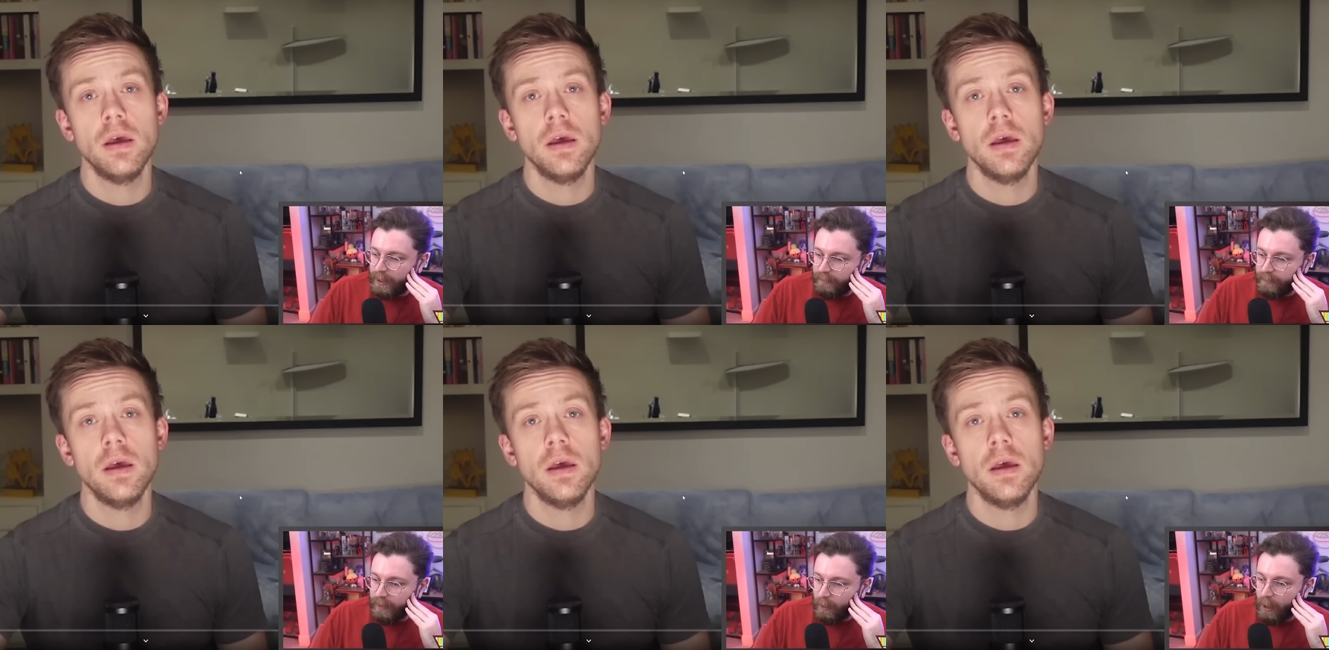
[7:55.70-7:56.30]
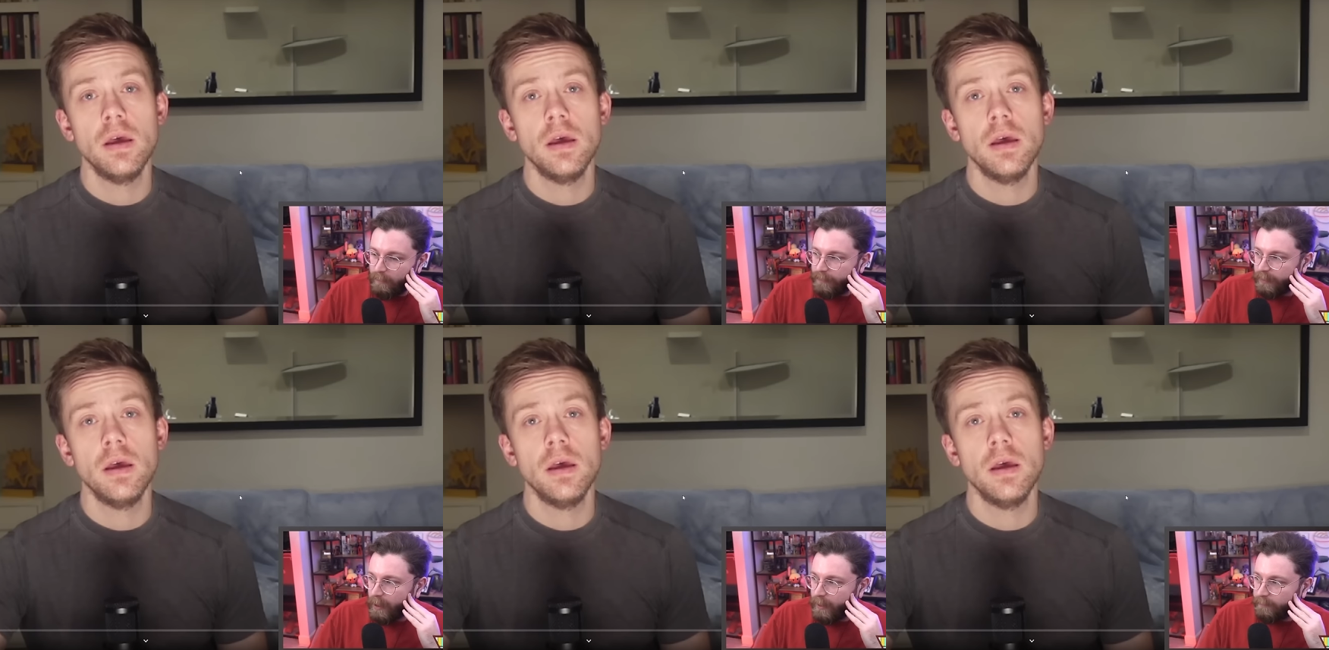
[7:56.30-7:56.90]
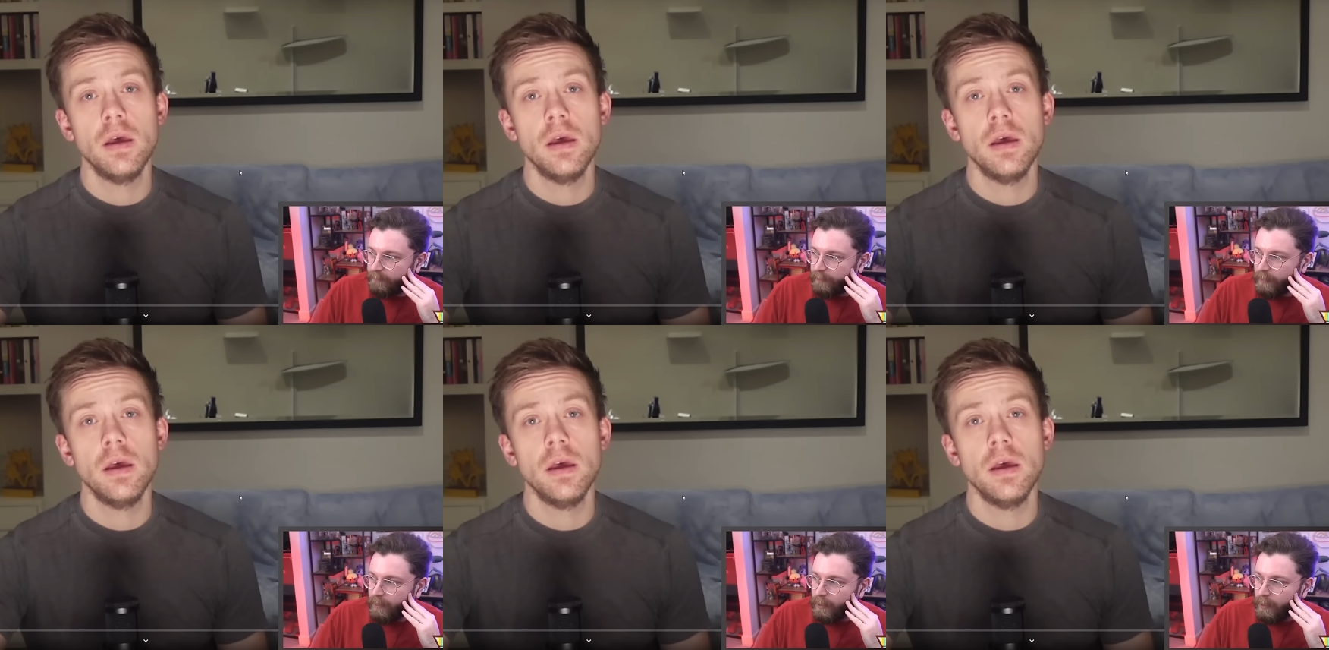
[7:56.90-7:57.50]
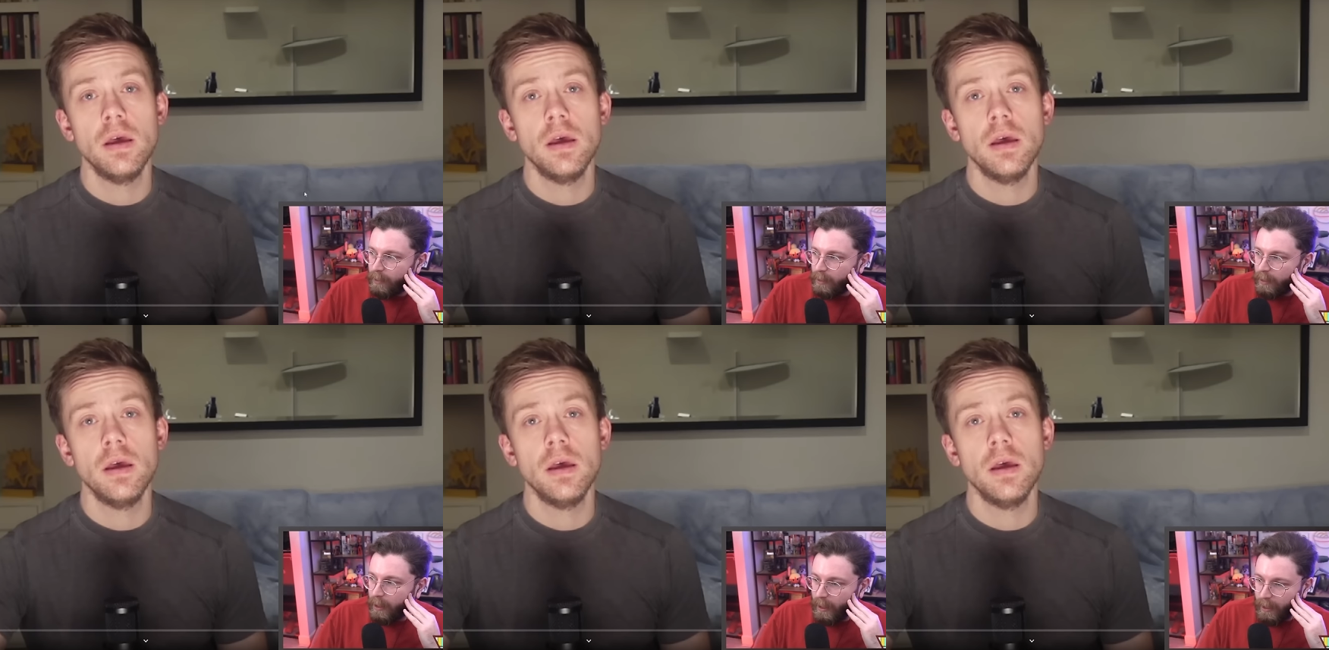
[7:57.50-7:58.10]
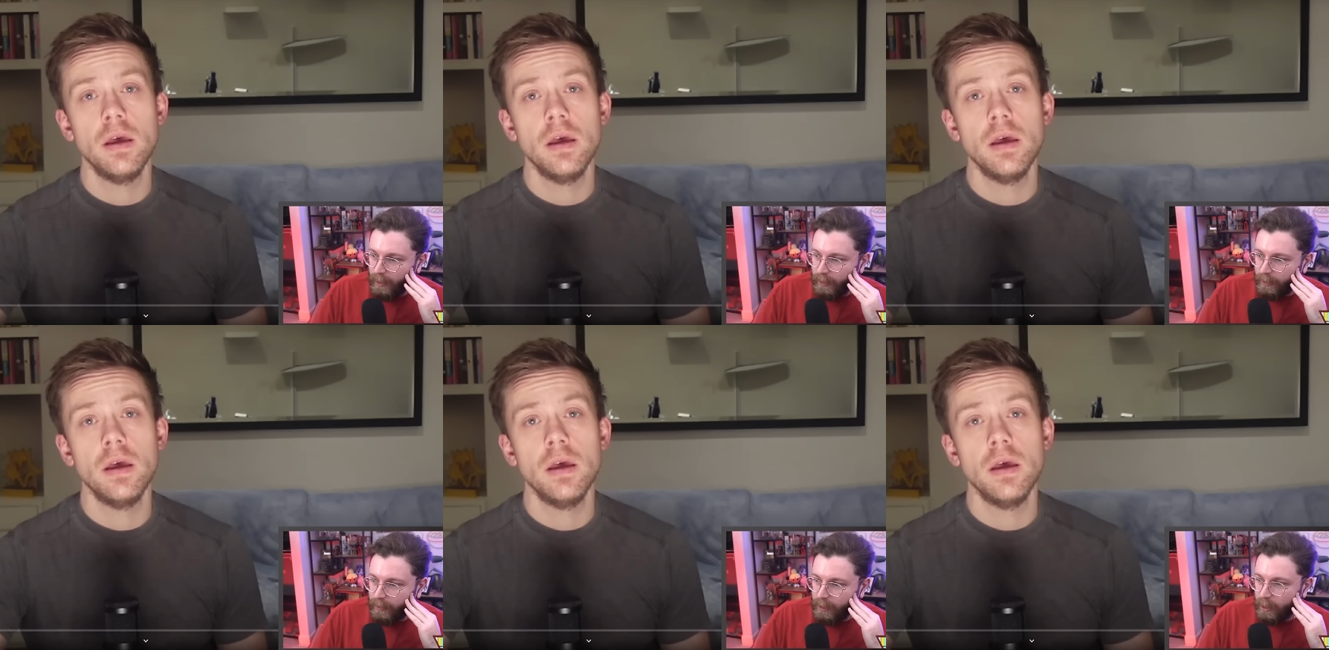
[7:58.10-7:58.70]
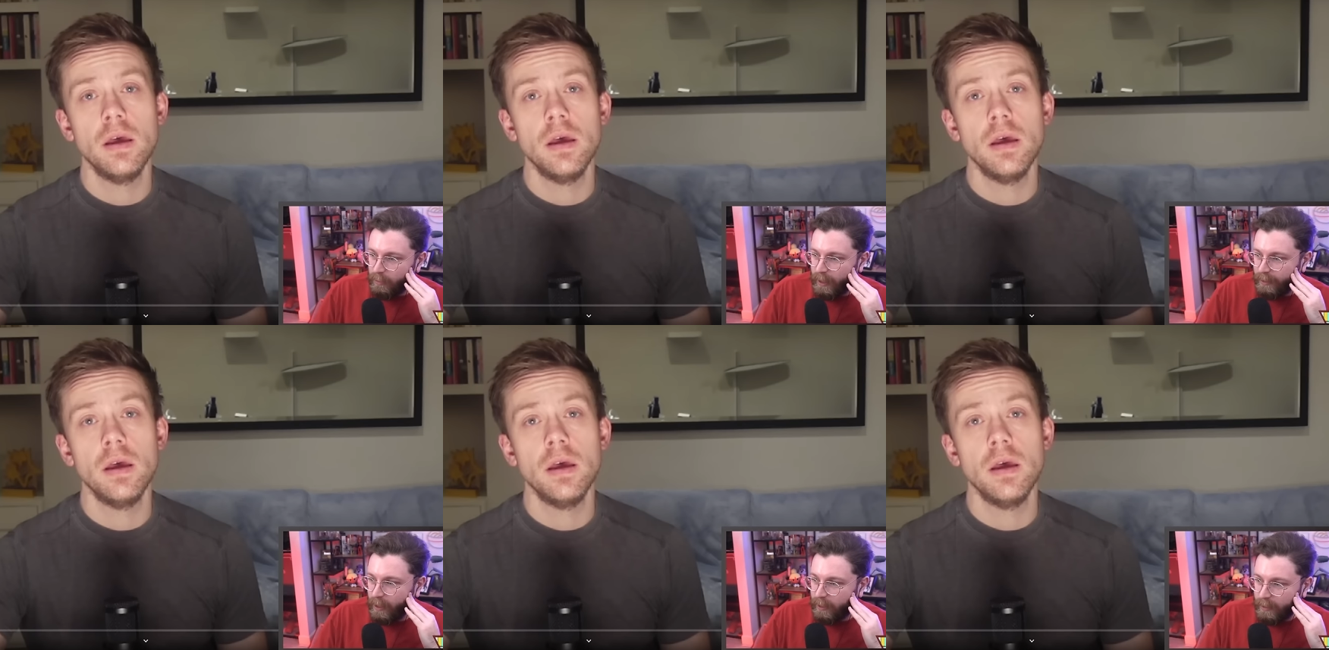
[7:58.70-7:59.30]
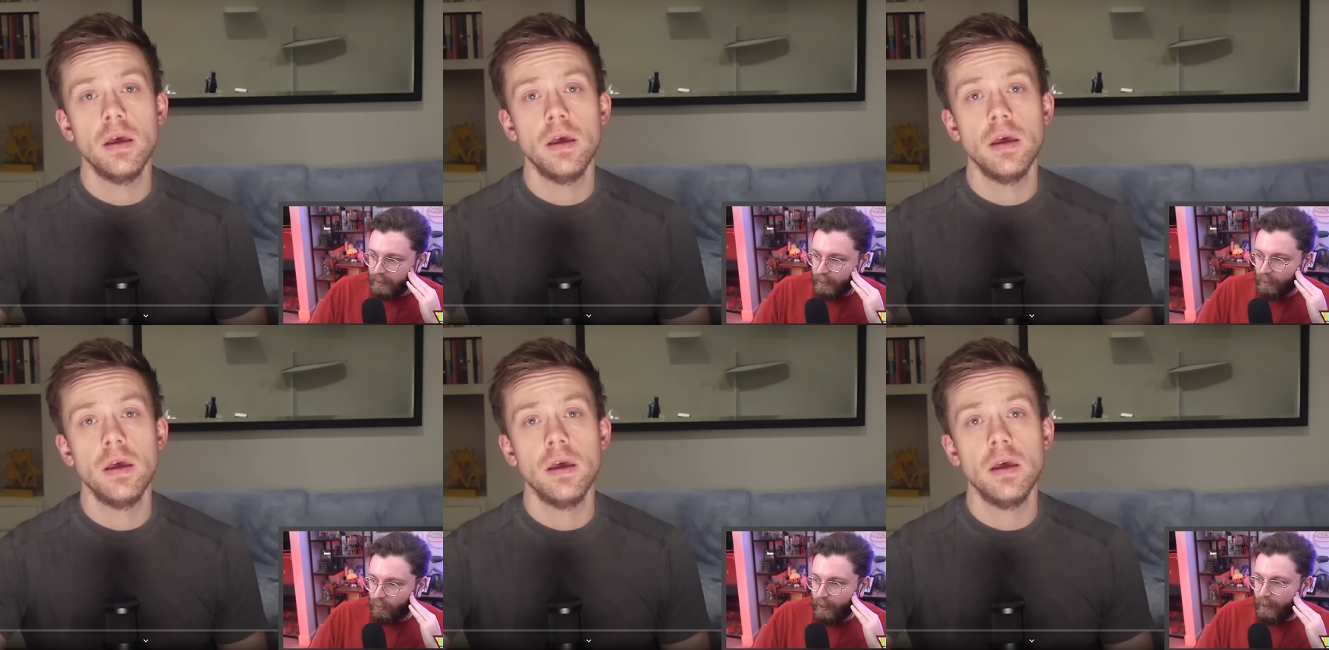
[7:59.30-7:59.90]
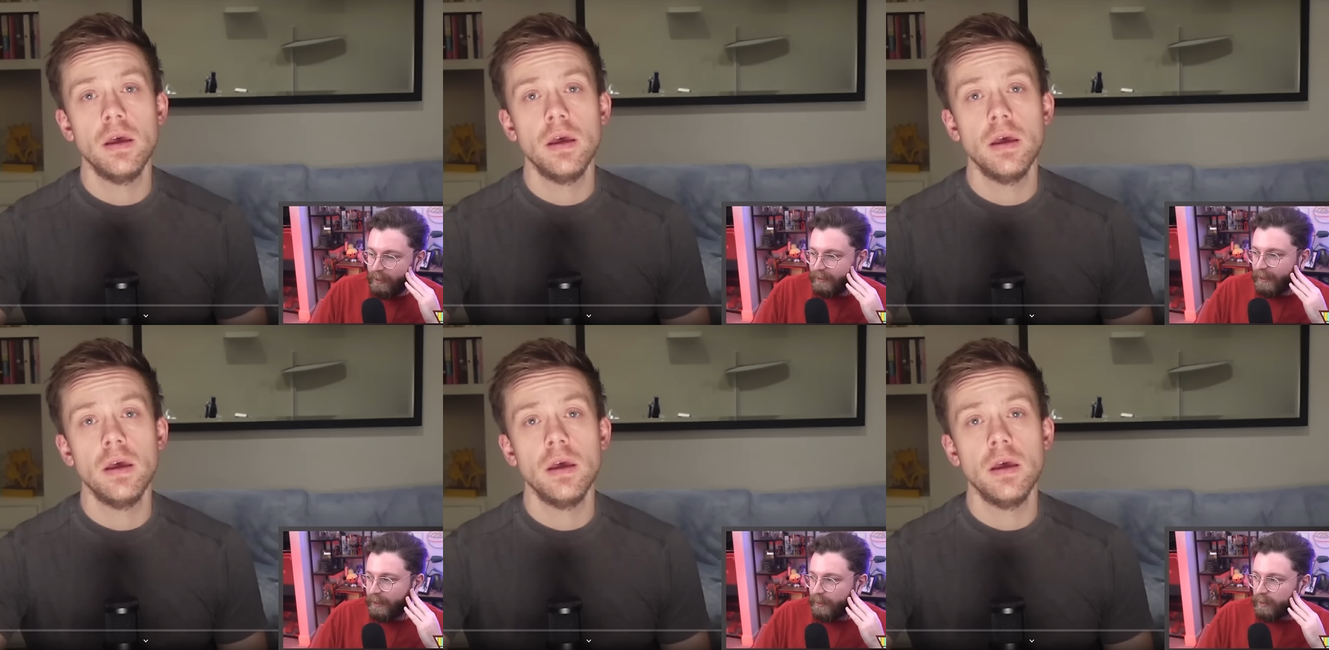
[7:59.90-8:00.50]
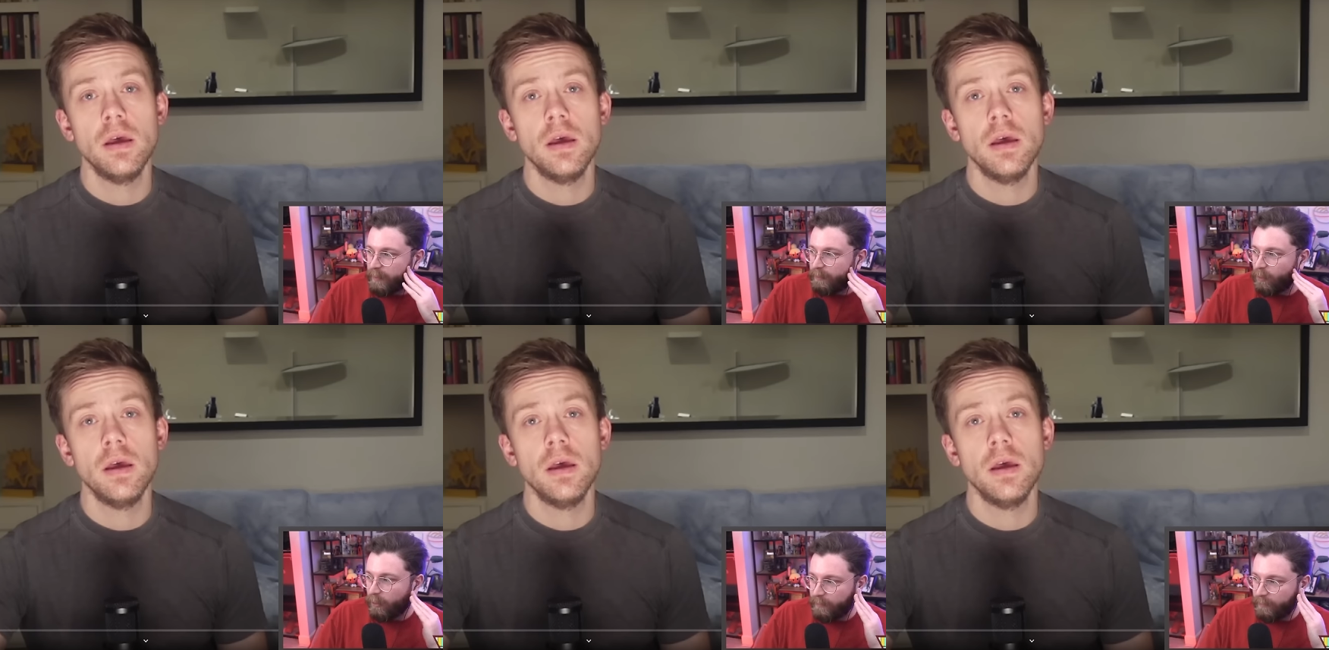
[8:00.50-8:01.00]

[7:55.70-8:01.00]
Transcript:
Speaker 1: of like off the cuff, you know, like gunning into the crowd, like that tends to be more of a